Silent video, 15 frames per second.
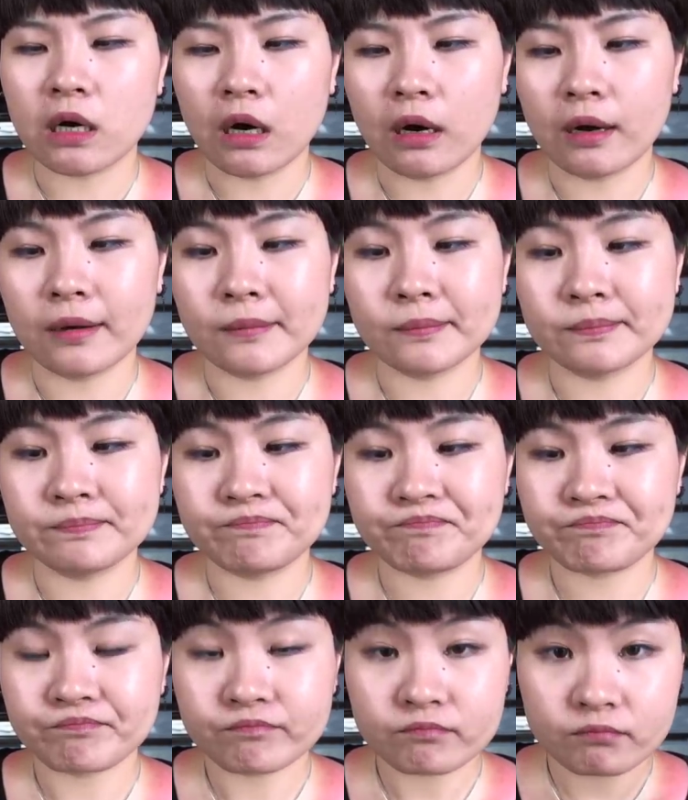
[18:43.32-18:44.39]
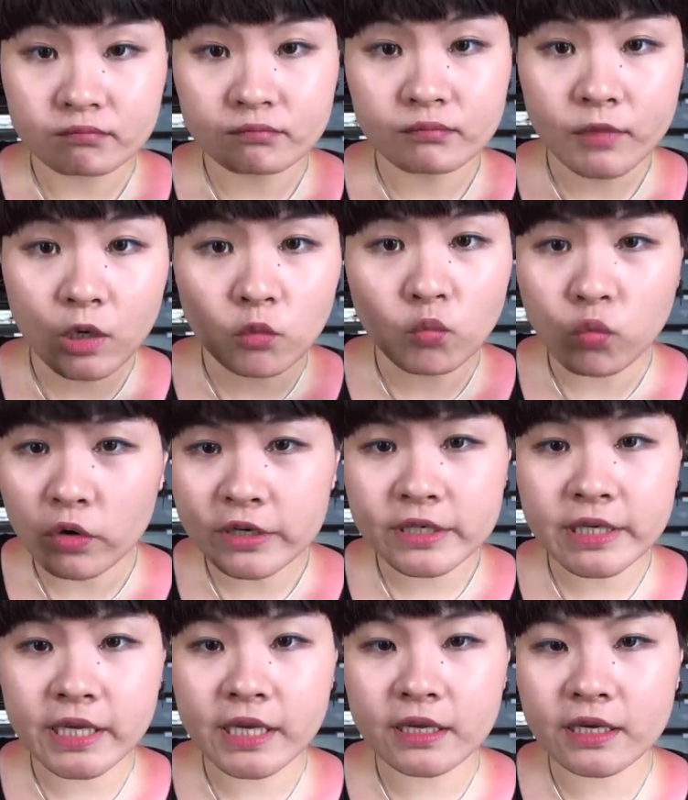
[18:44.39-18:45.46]
um,
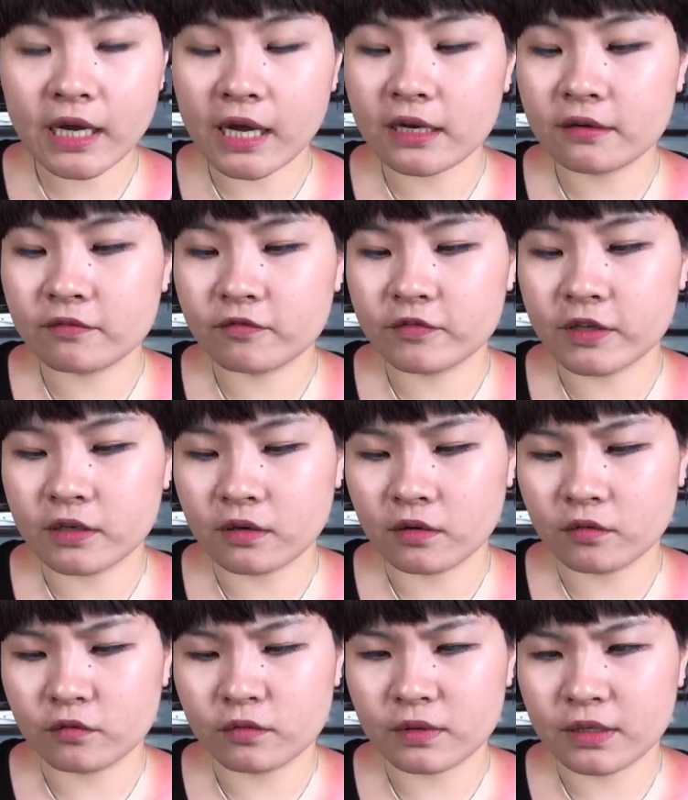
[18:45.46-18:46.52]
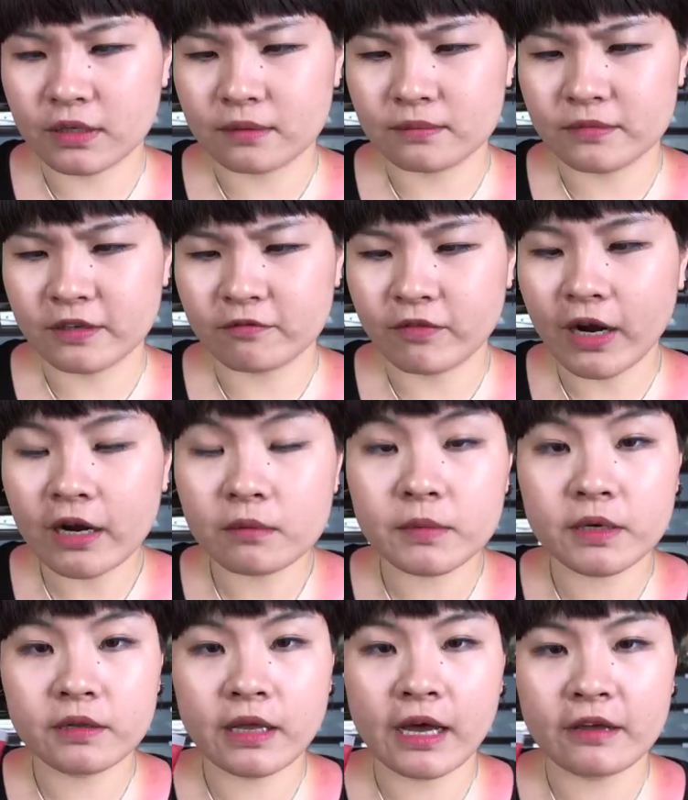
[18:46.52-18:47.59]
working kind of you know um,
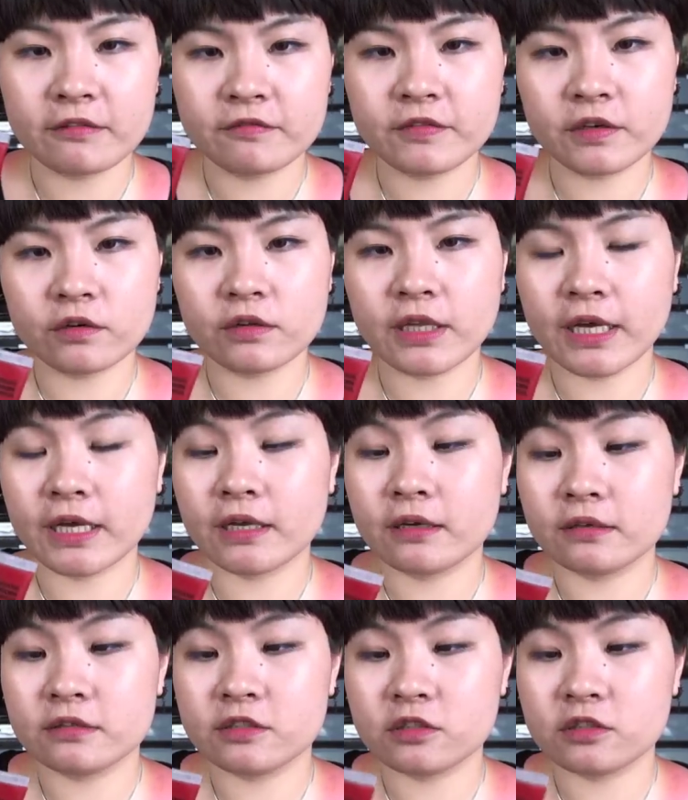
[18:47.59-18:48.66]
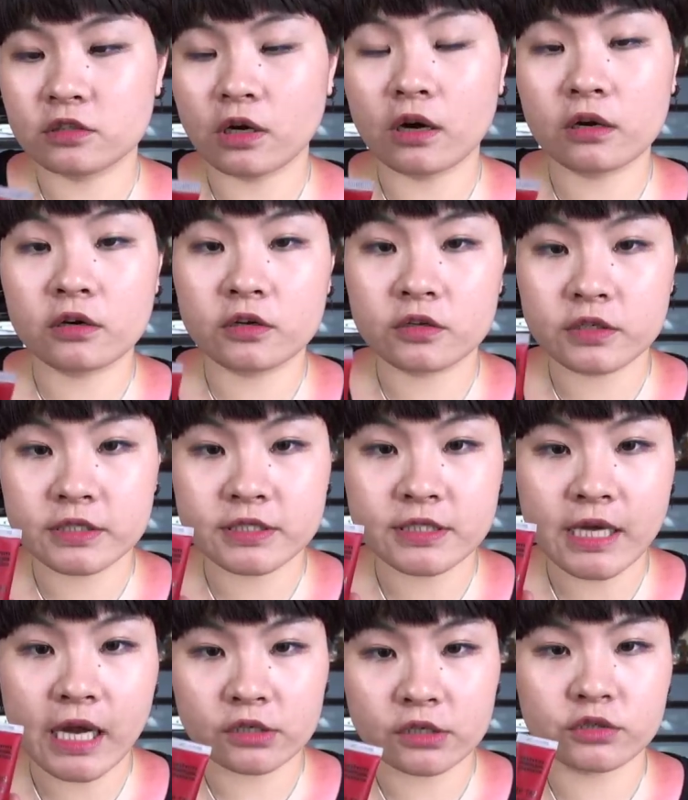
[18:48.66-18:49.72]
environment, I feel like Stalker is
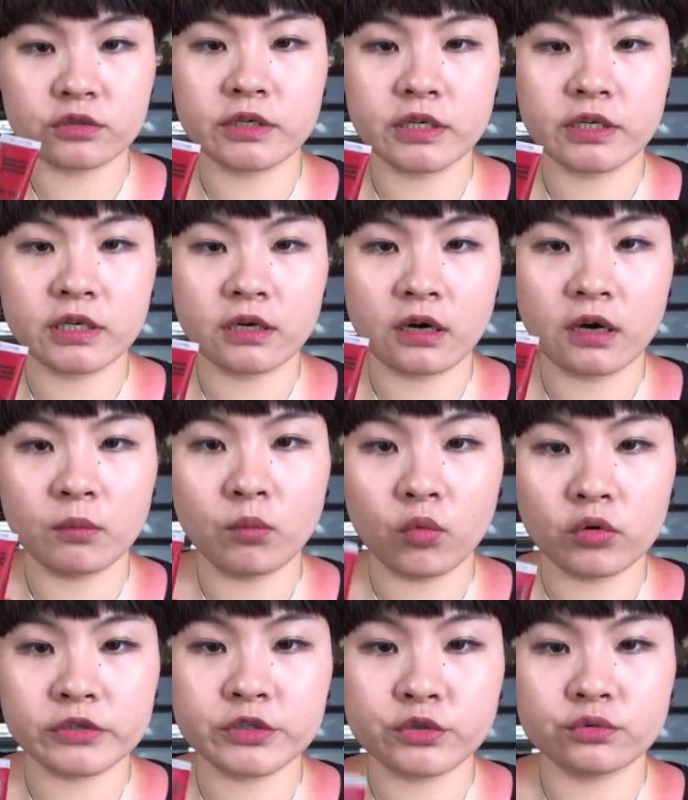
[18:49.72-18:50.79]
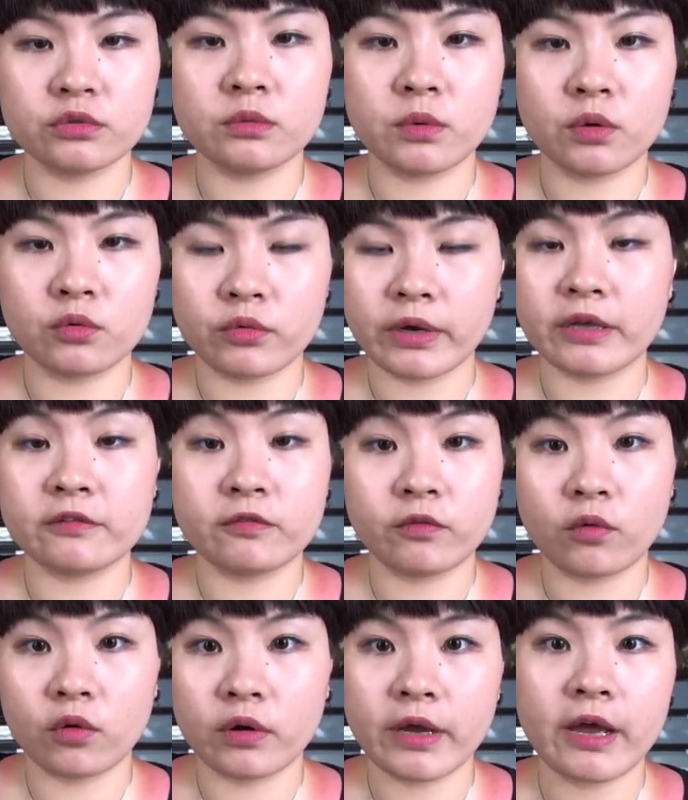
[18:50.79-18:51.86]
actually a more suitable red
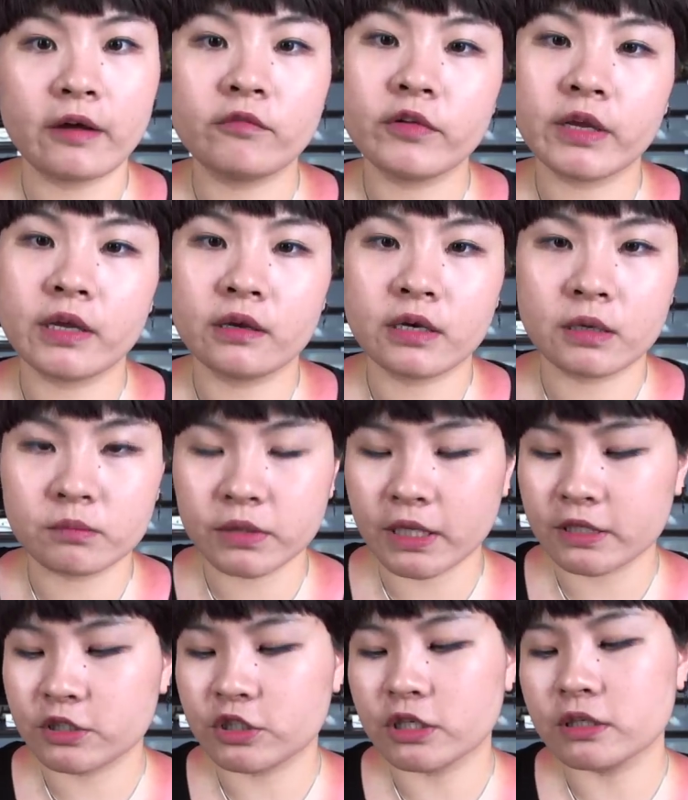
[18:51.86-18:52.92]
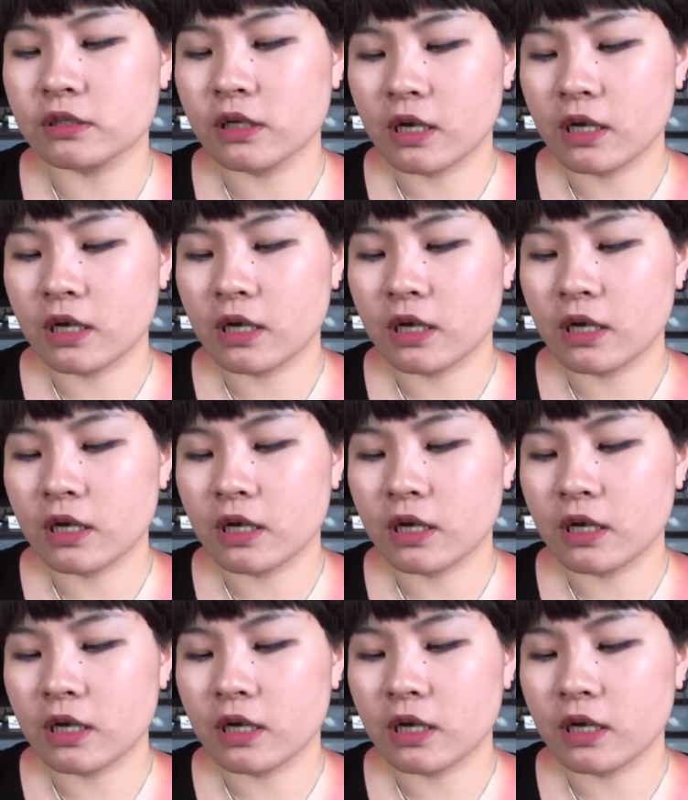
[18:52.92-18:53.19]
for every complexion.